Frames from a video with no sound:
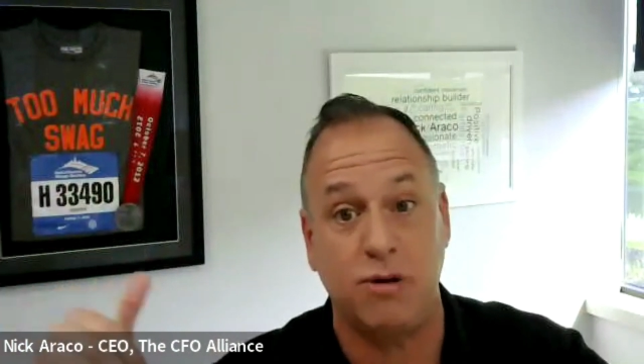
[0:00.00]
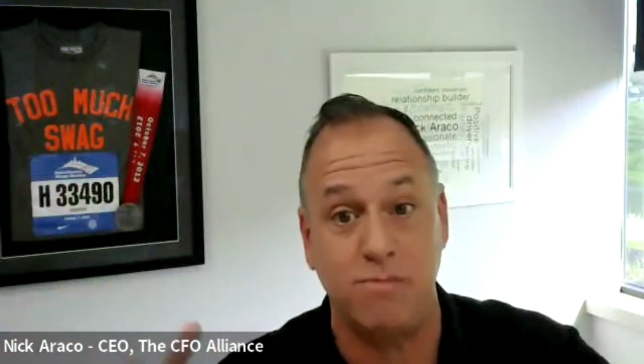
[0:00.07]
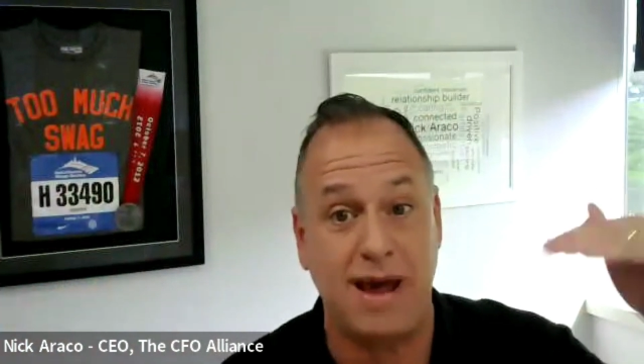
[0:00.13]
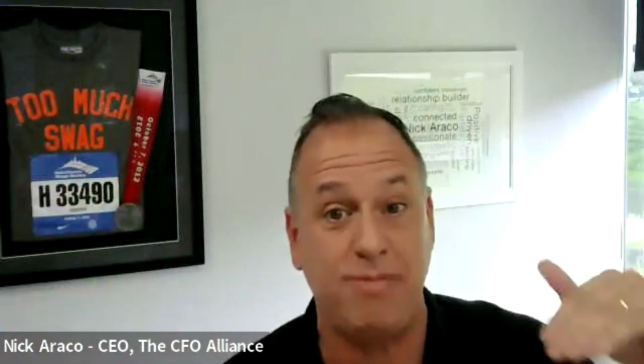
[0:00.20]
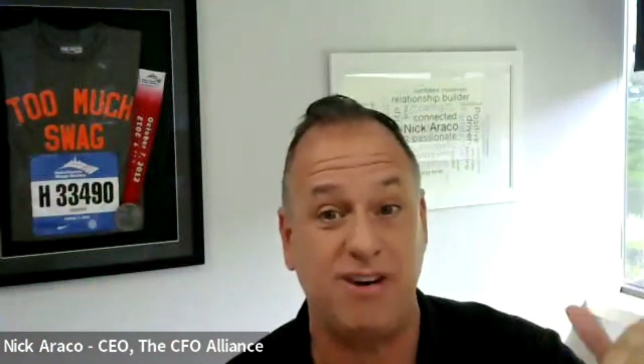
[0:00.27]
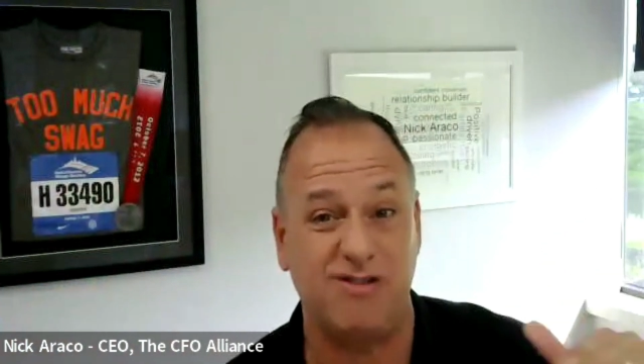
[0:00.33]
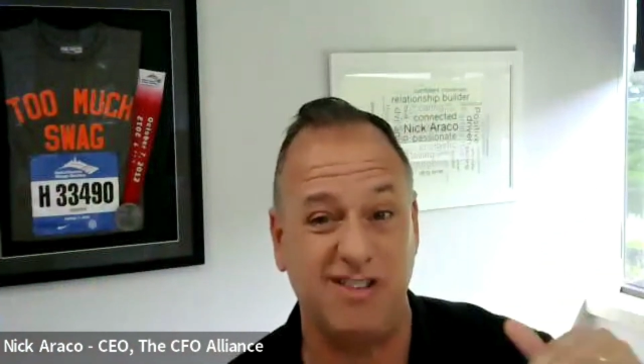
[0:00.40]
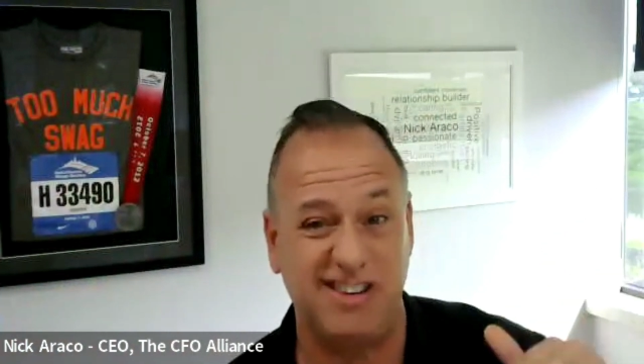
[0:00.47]
but
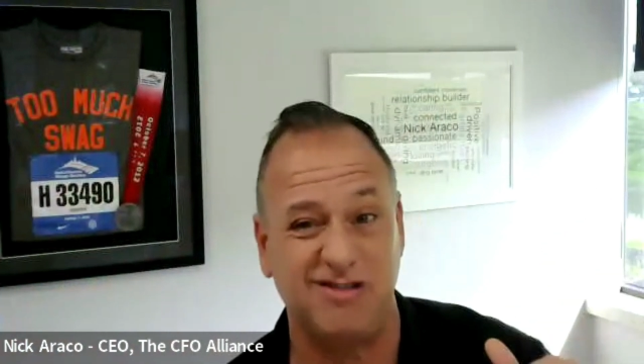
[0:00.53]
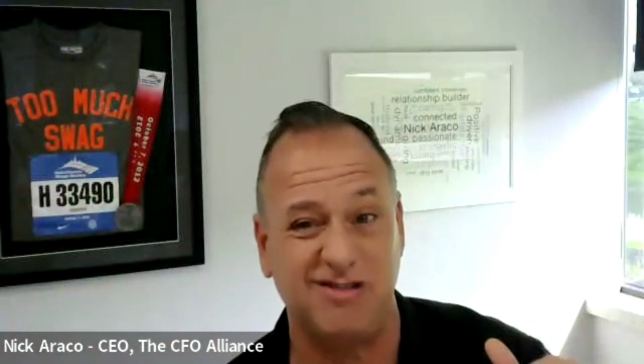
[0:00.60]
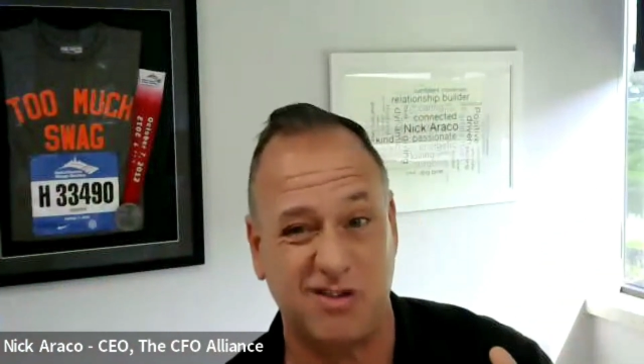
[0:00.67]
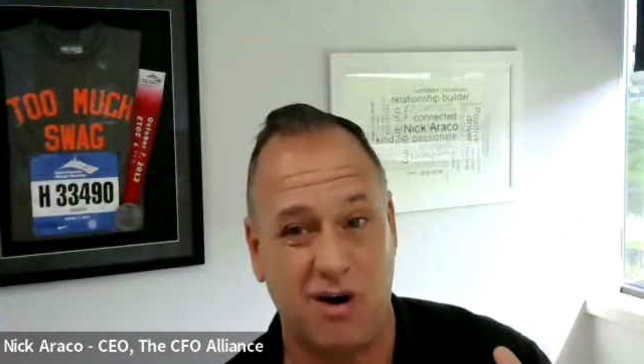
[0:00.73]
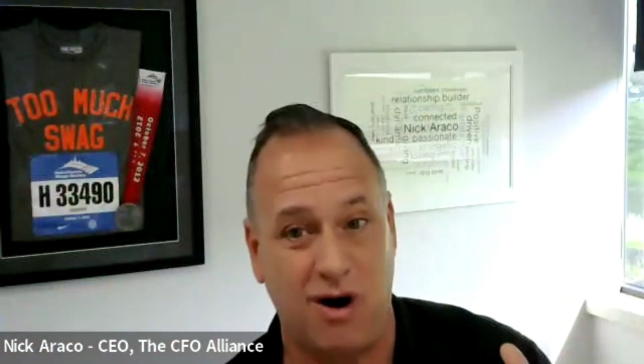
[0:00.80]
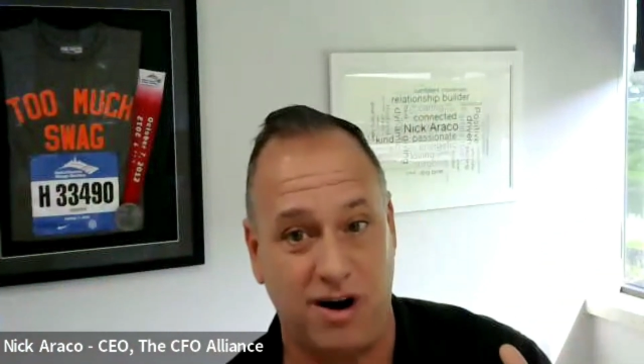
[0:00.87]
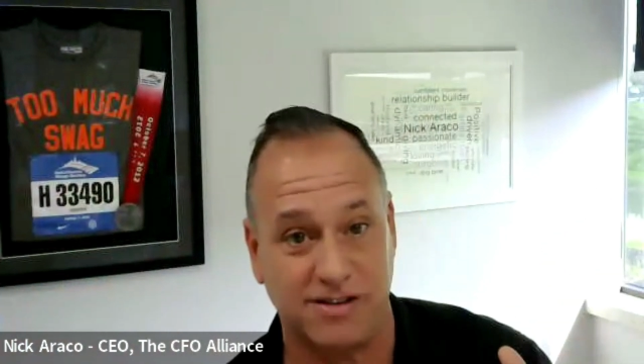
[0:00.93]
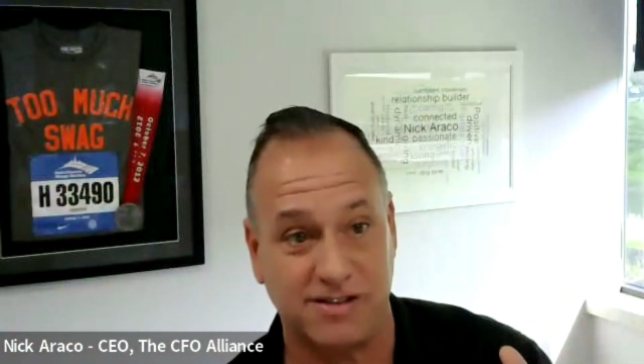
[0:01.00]
maybe
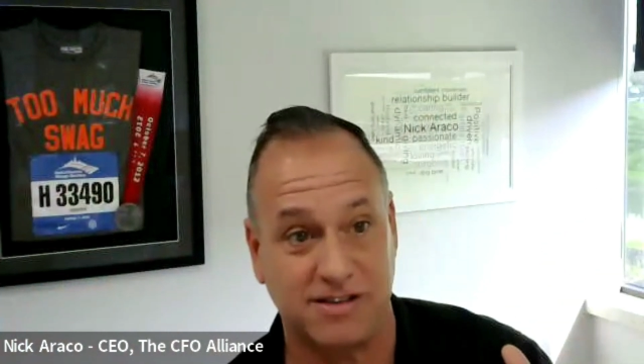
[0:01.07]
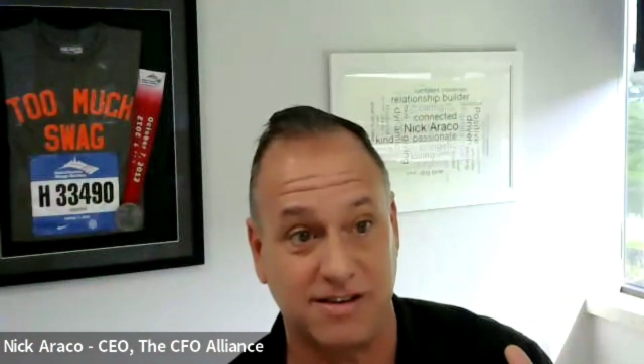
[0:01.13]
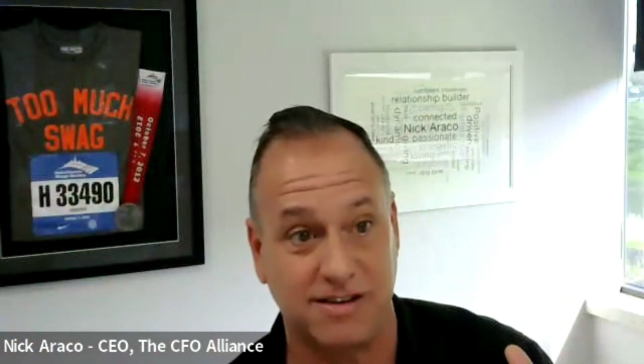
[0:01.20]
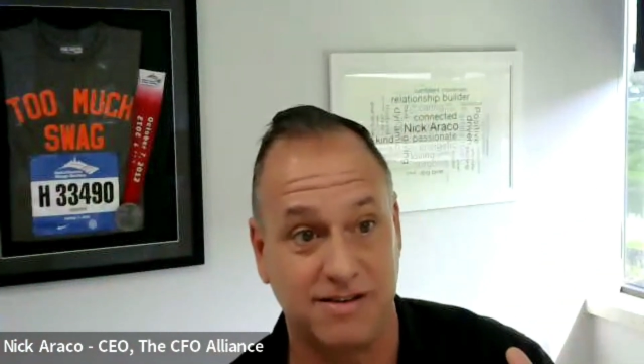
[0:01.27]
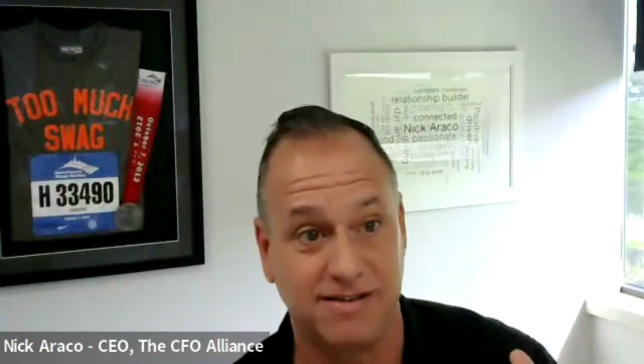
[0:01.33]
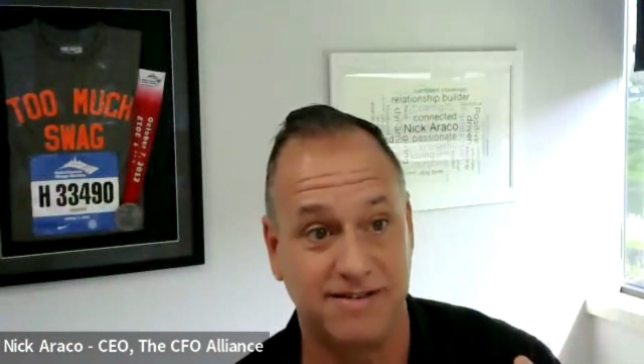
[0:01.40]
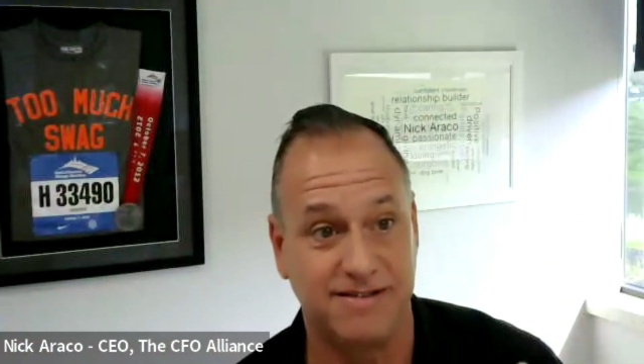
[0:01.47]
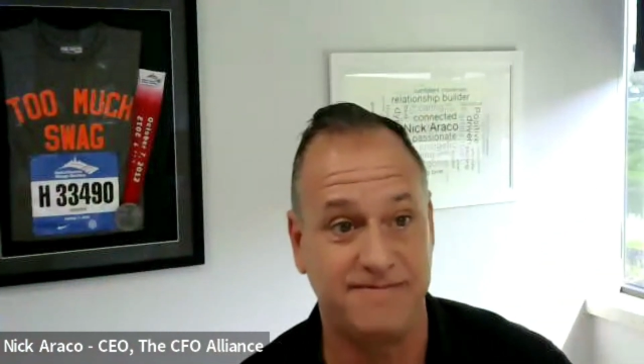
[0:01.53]
reduce cost?